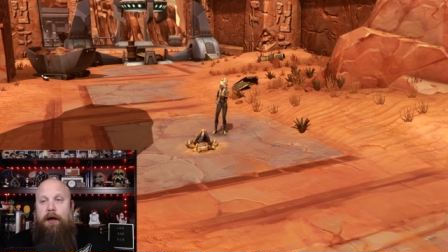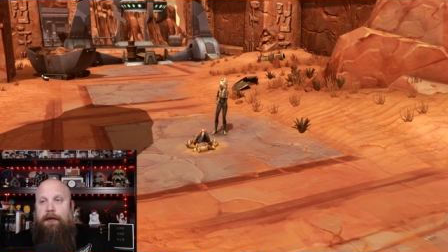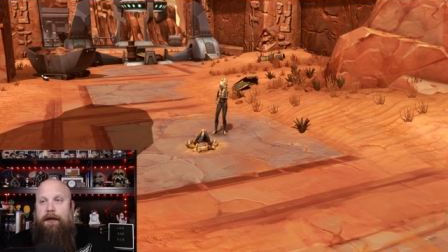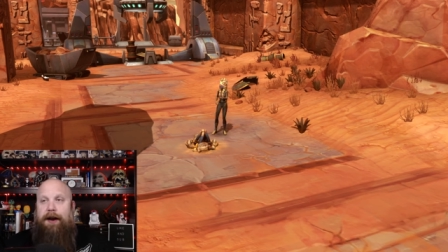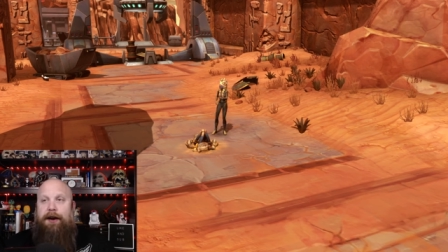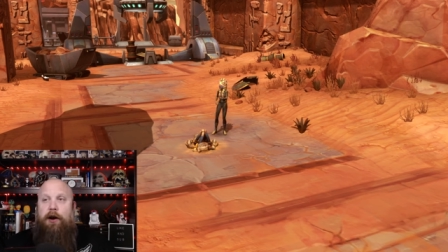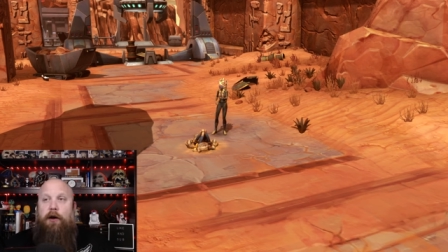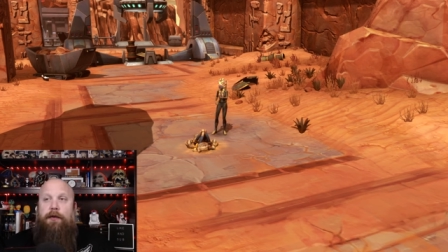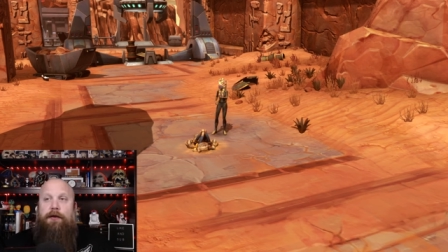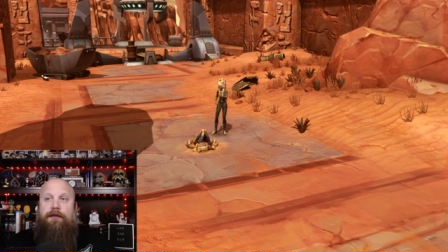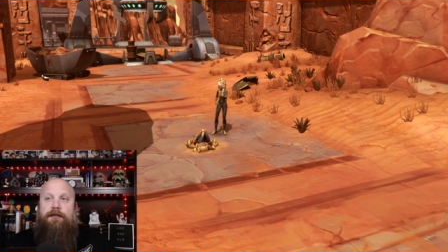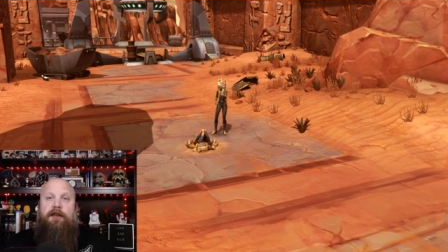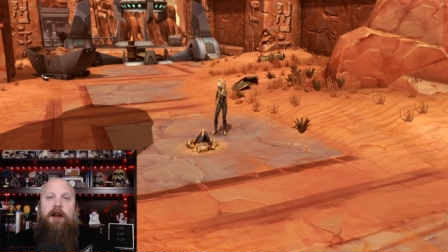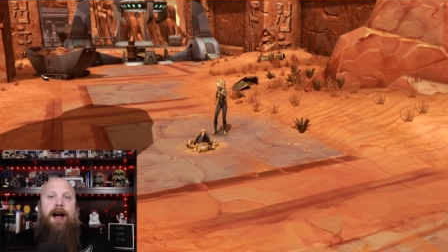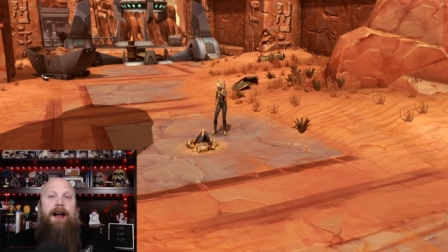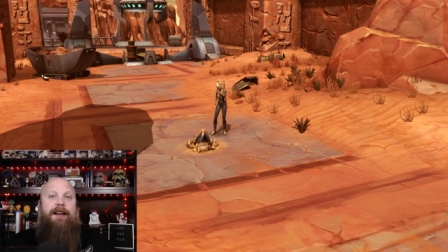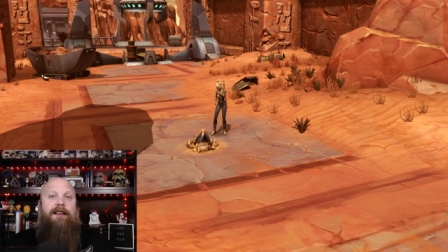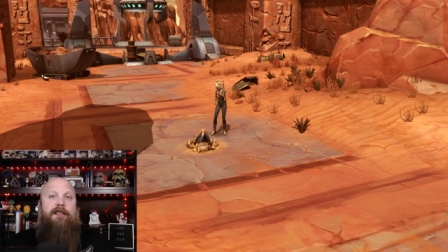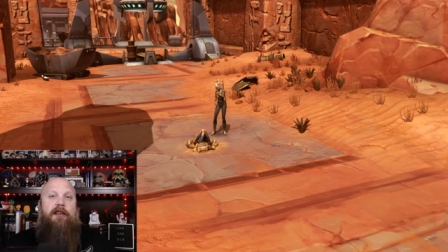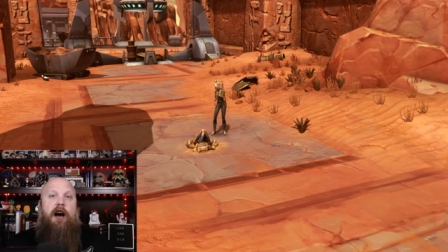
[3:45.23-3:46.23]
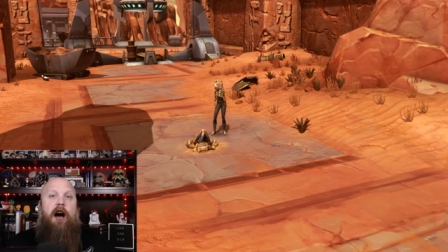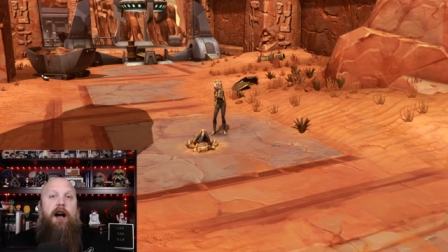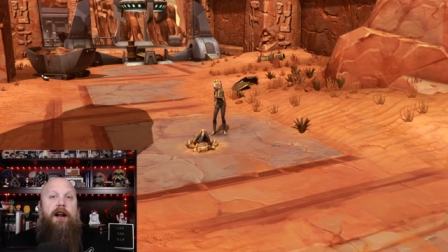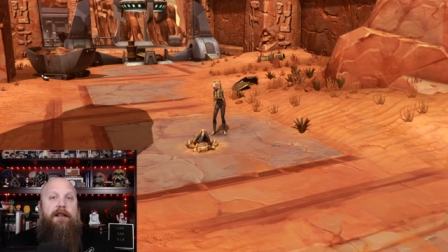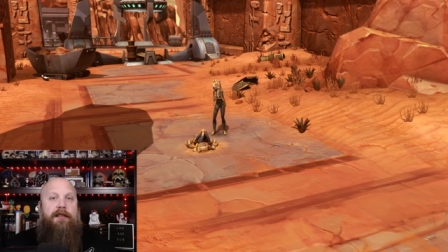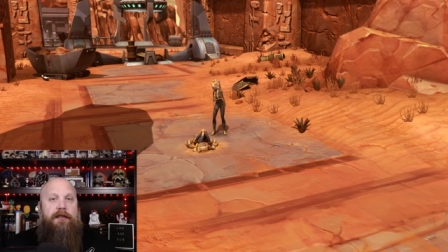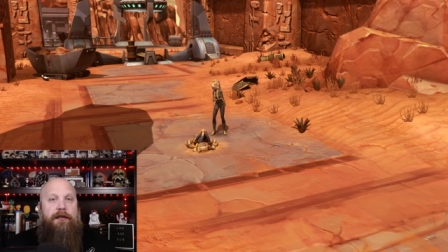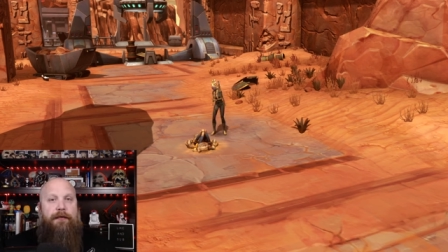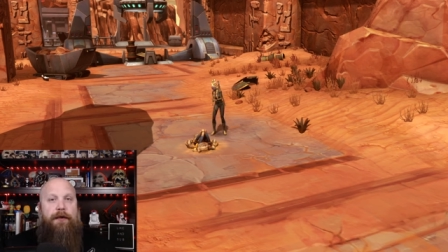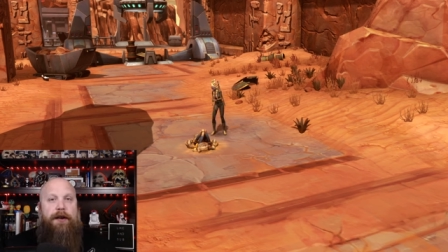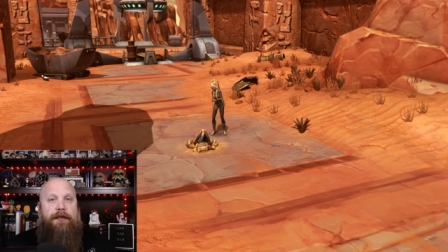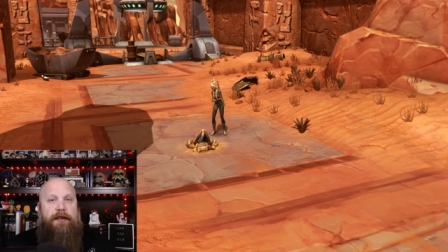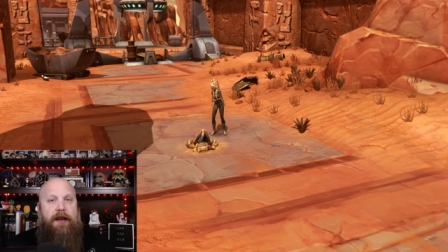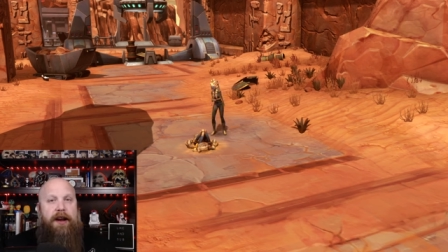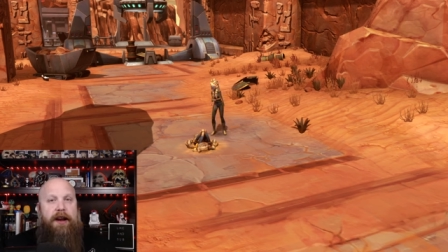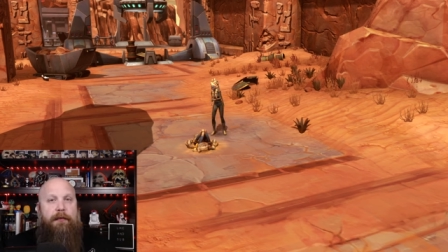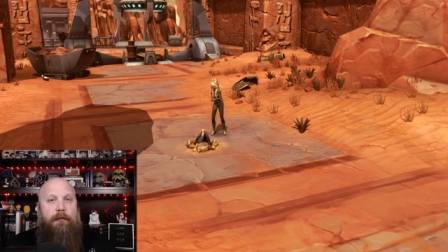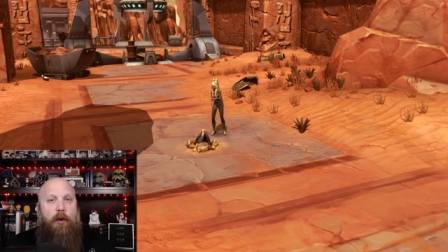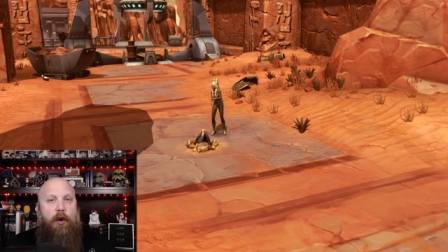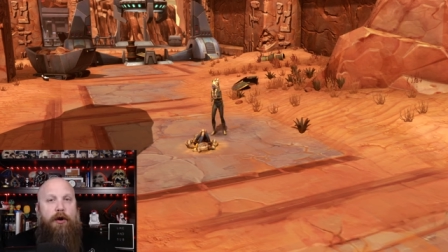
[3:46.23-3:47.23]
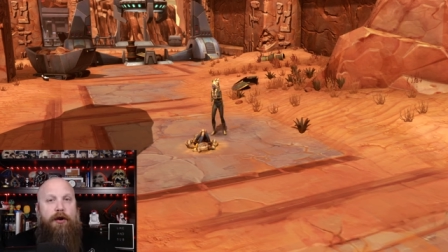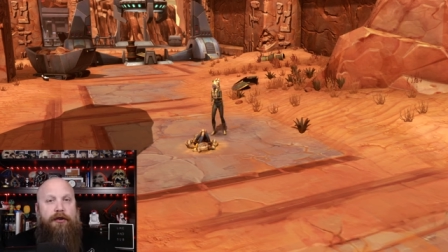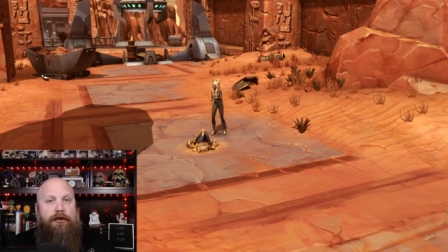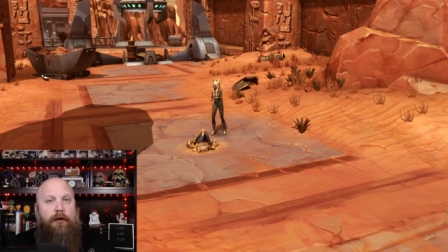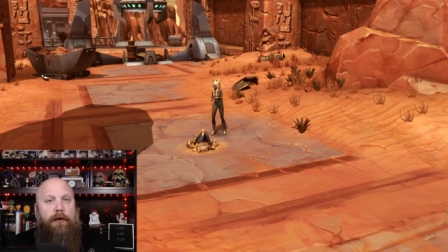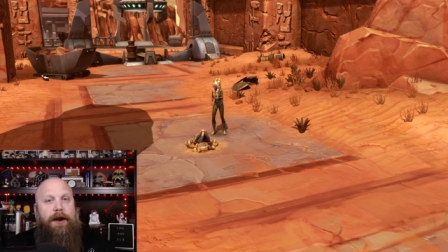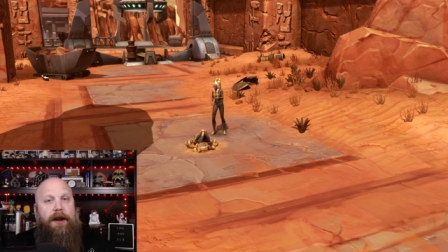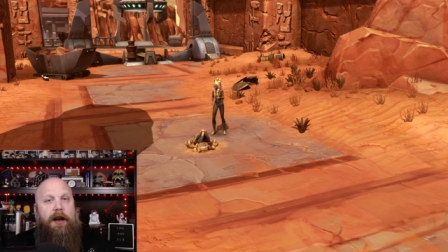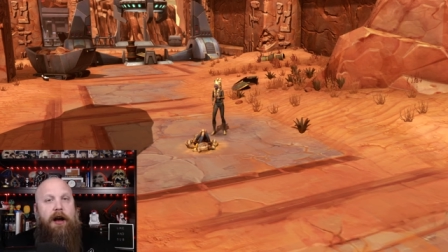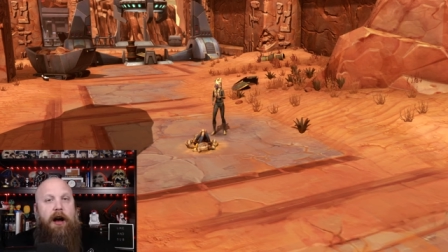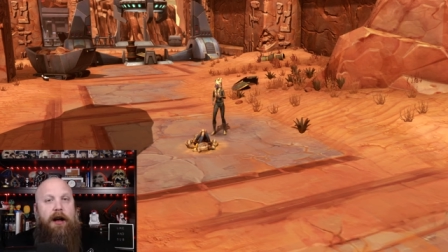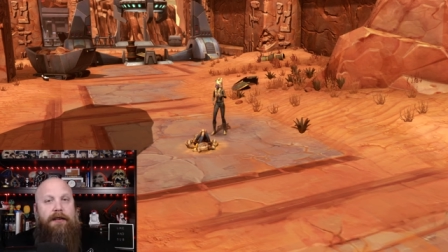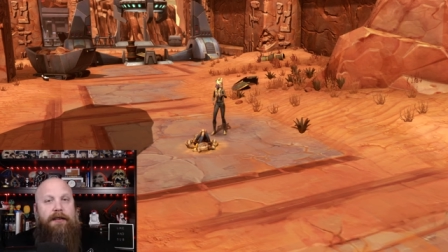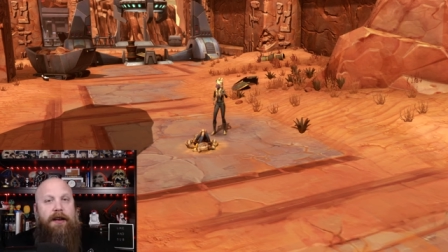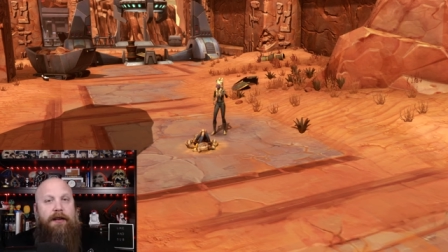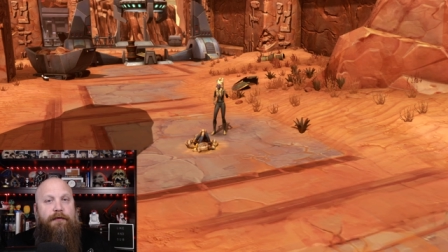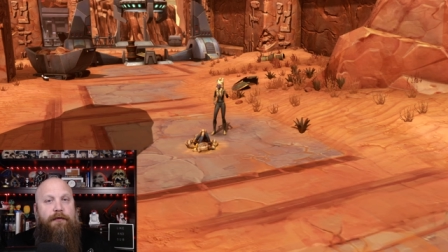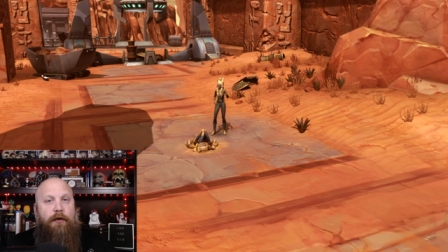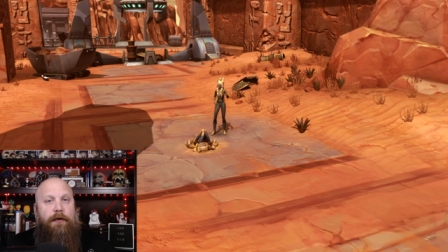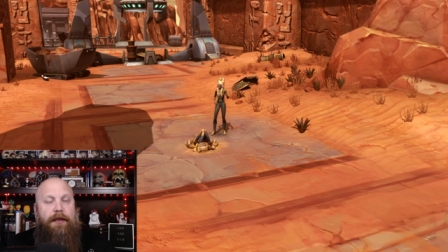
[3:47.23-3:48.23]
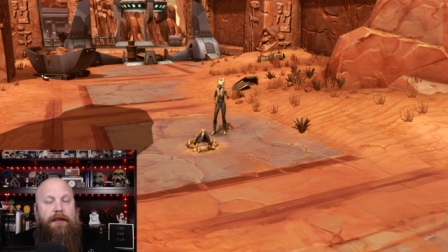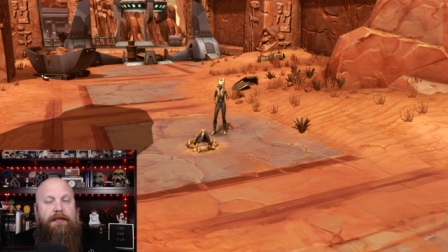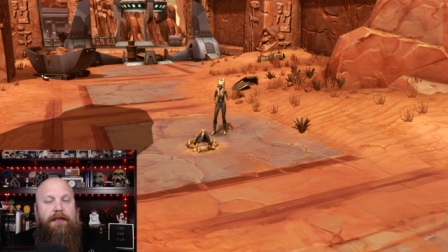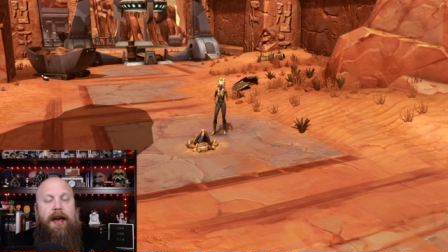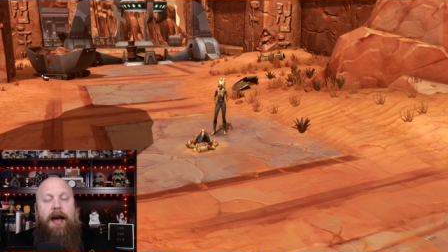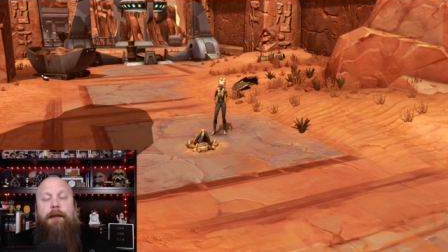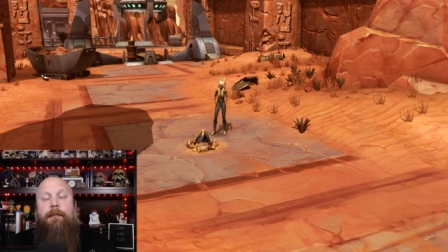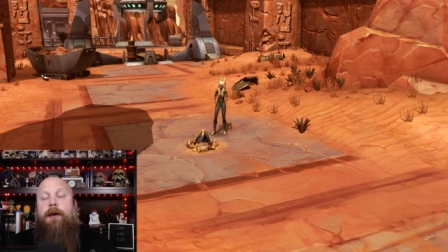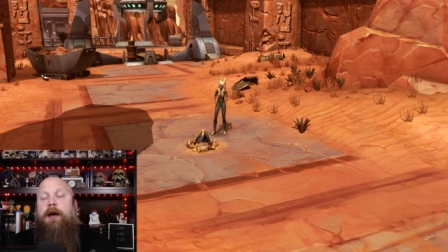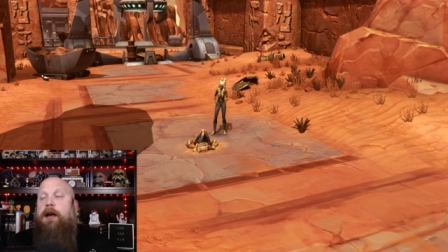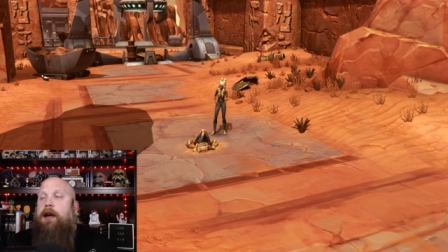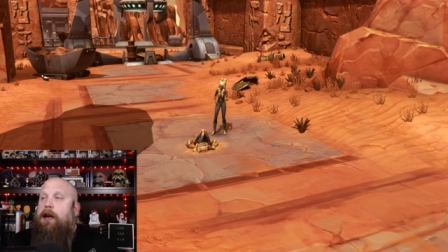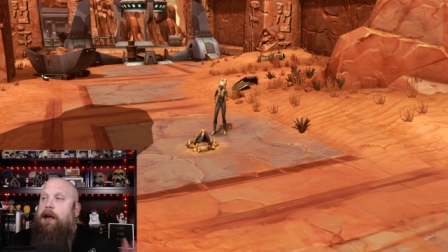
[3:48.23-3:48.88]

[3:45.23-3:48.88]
And I know there's not tons of us anymore doing content for this game,